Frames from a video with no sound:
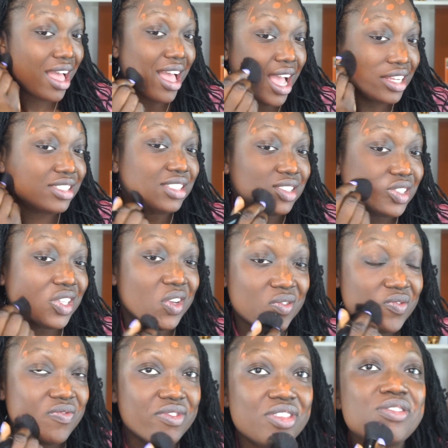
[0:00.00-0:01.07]
I just
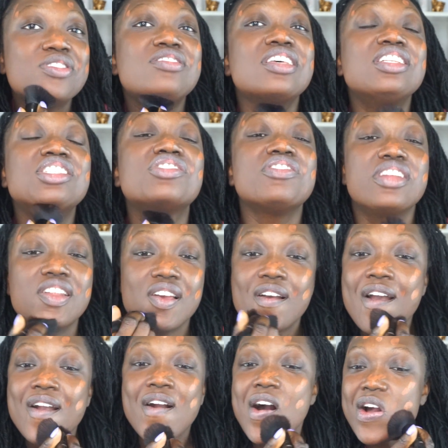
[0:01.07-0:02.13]
don't use sunscreen.
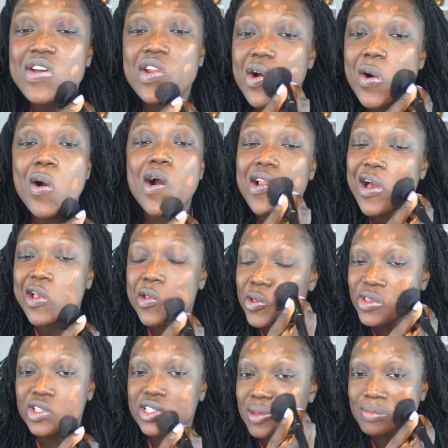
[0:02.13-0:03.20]
Coconut oil, I
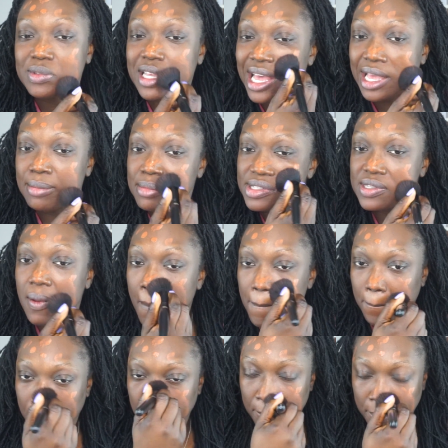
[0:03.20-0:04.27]
use it sometimes
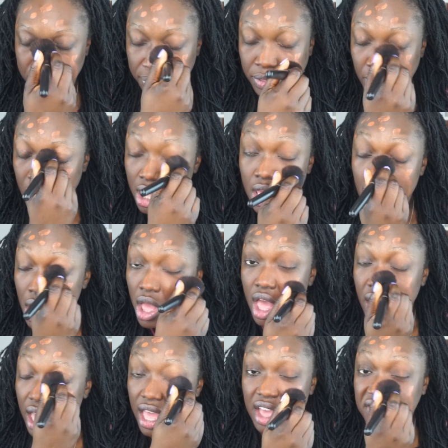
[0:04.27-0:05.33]

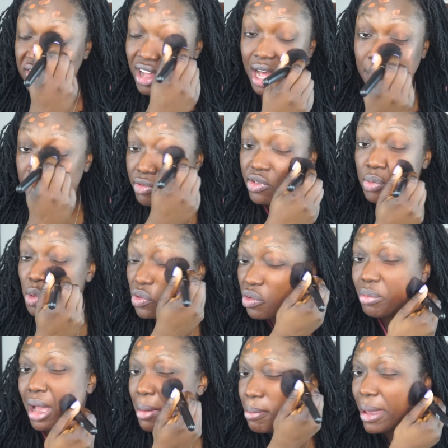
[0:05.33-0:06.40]
if I'm removing
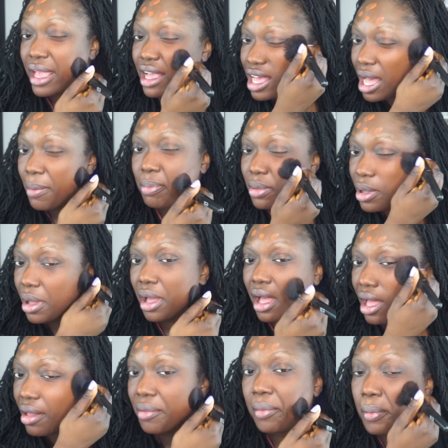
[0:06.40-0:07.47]
my makeup,
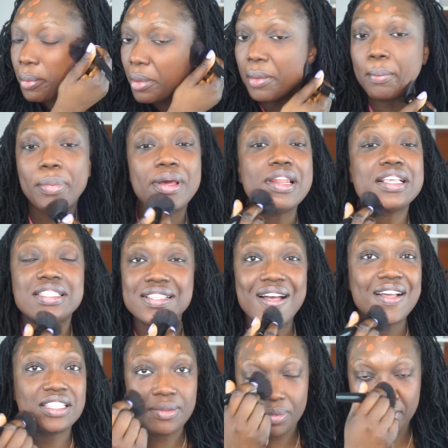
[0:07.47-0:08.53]
but it's
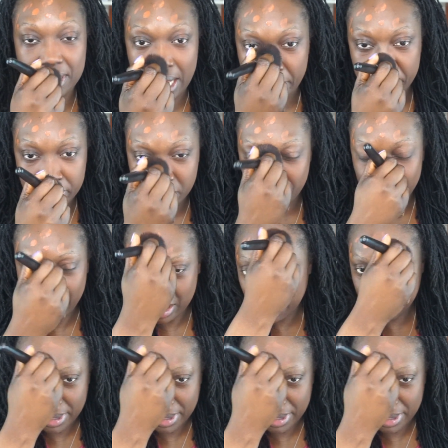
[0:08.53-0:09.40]
not something that I use on a regular